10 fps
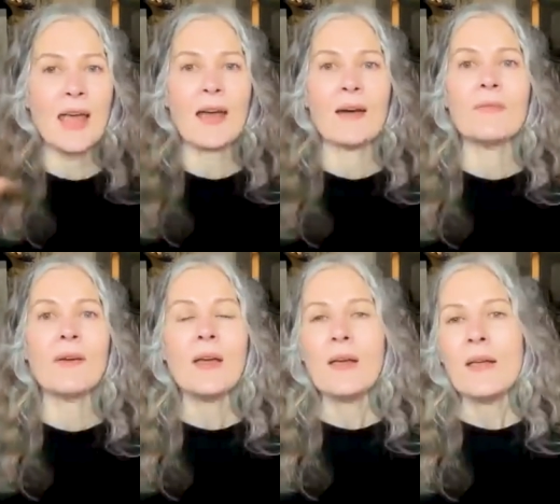have
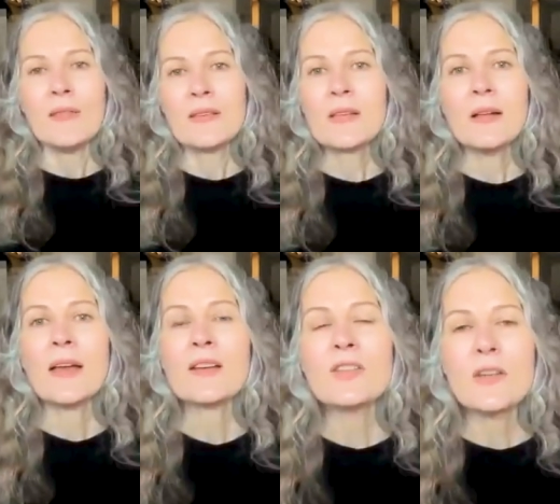this
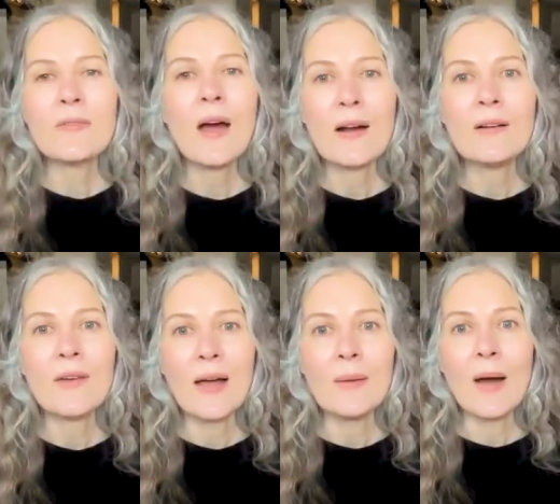collection of Carl
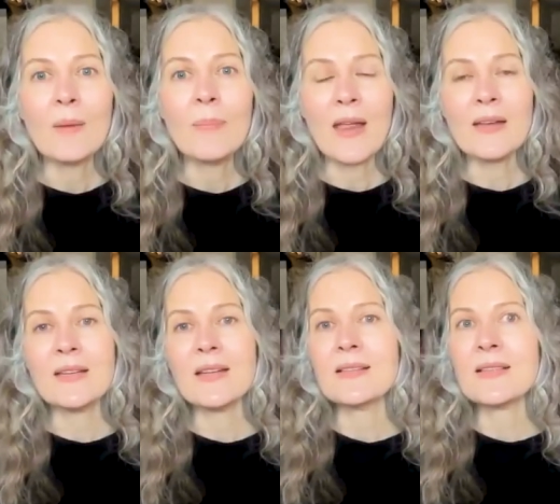von Marr
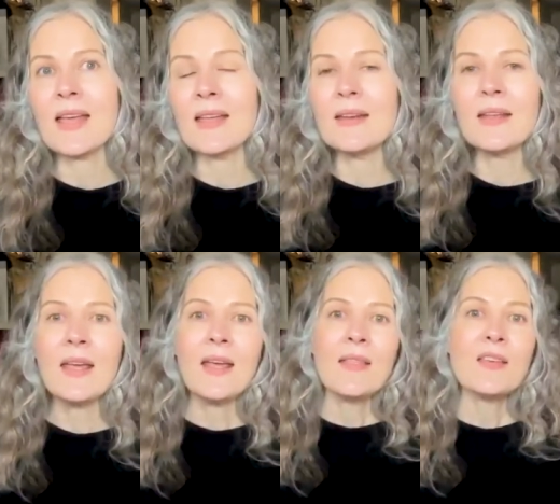paintings. And
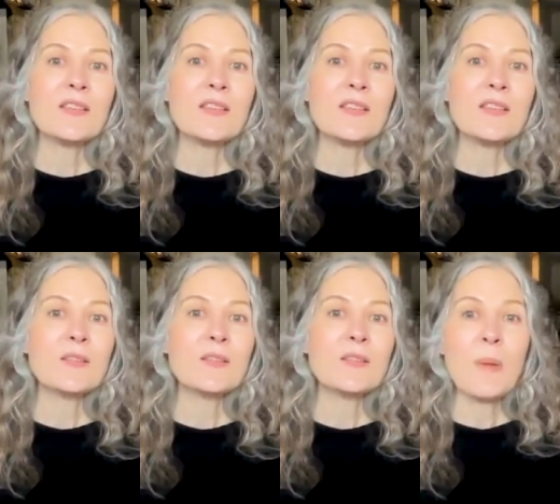this
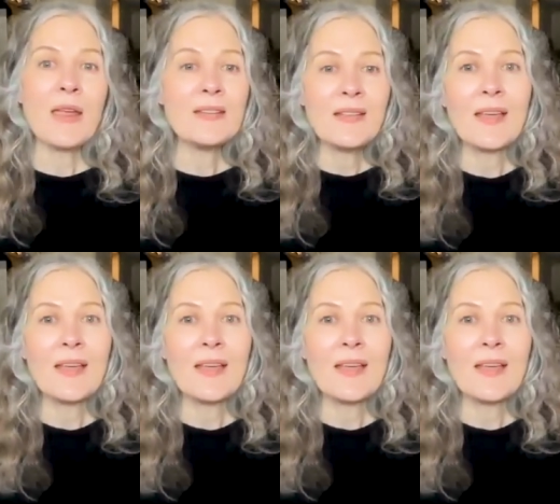painting
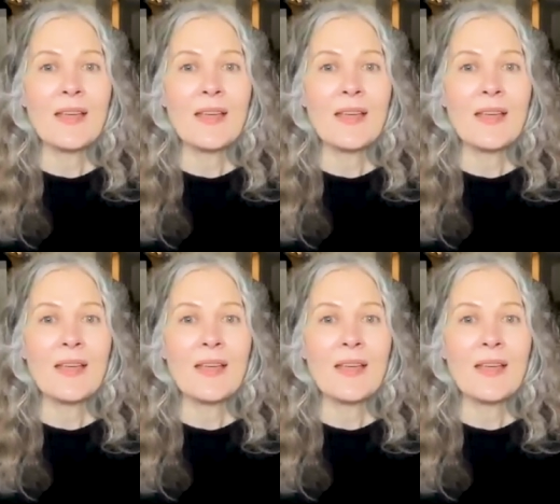that Kevin